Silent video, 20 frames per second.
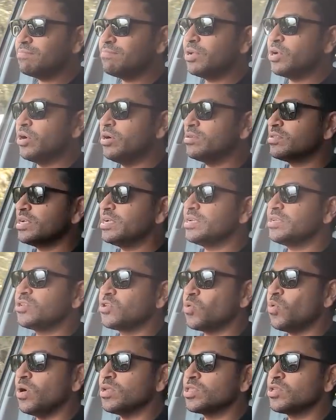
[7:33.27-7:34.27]
because it is
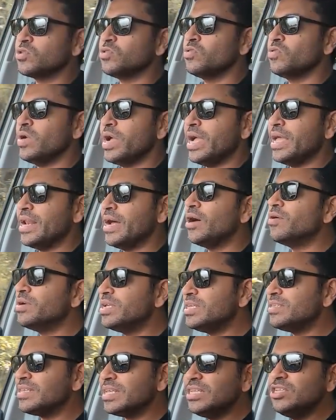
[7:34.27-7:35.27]
Quattro, and
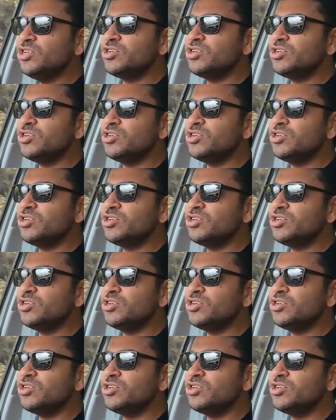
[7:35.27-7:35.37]
Audis in